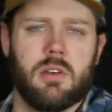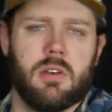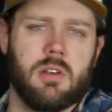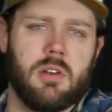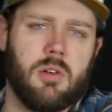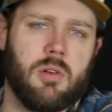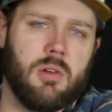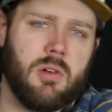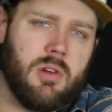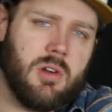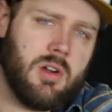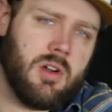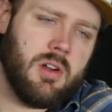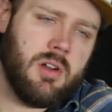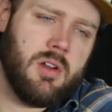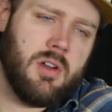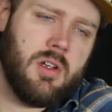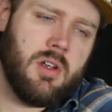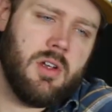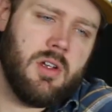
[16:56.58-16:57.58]

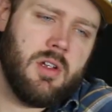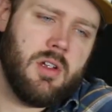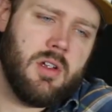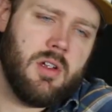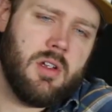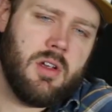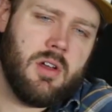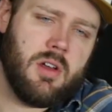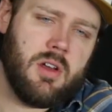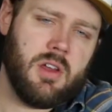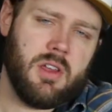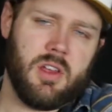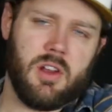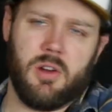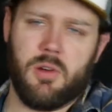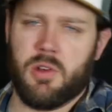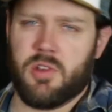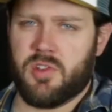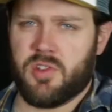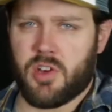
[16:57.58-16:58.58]
or
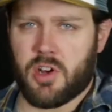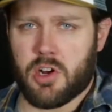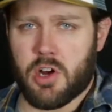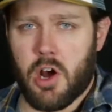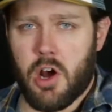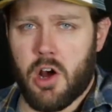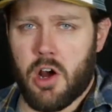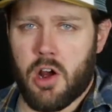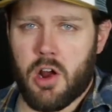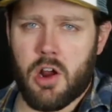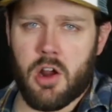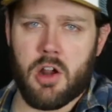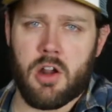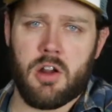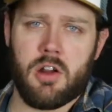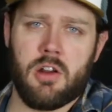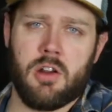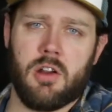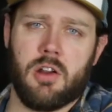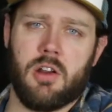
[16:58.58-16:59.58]
a
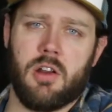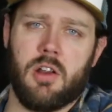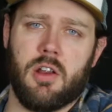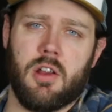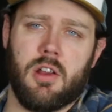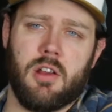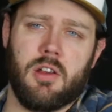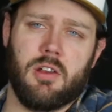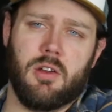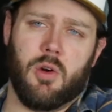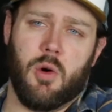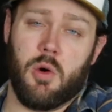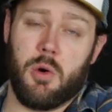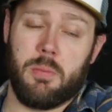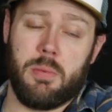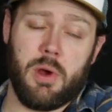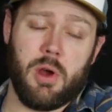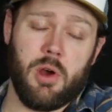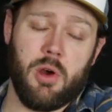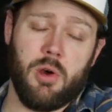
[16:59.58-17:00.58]
cigar, or
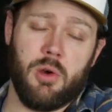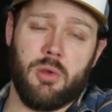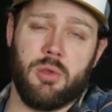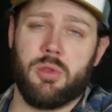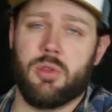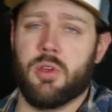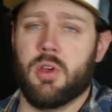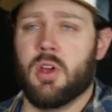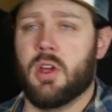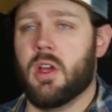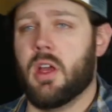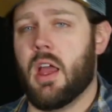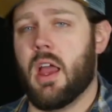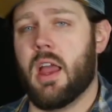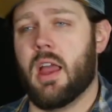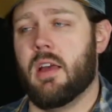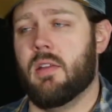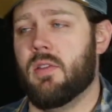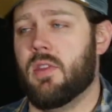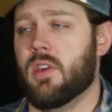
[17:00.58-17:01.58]
both.
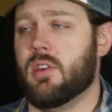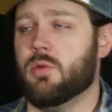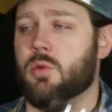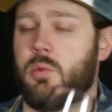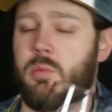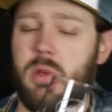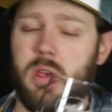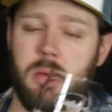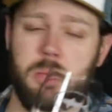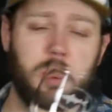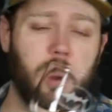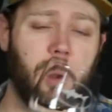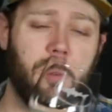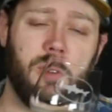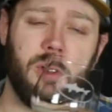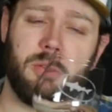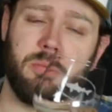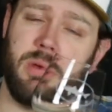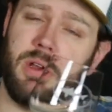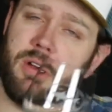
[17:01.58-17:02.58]
And this would be a
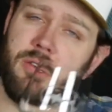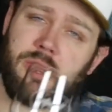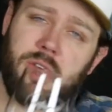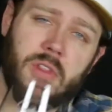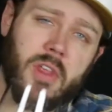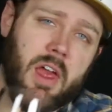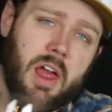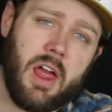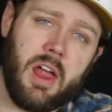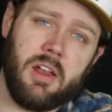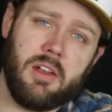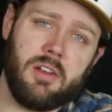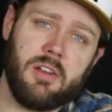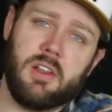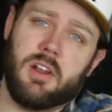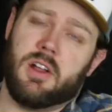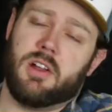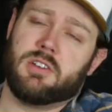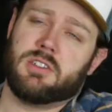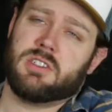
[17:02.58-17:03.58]
perfect beer for that.
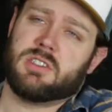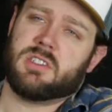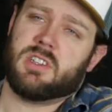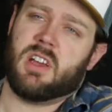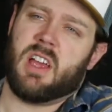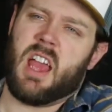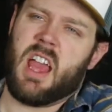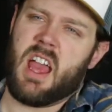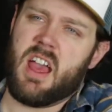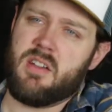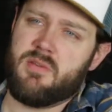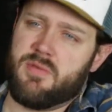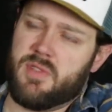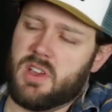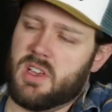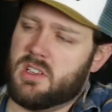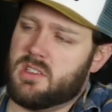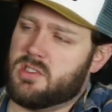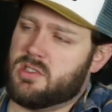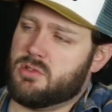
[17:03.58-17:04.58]
Just a
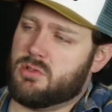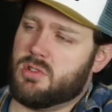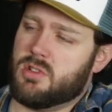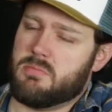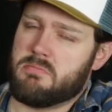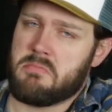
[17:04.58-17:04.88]
heavy sort of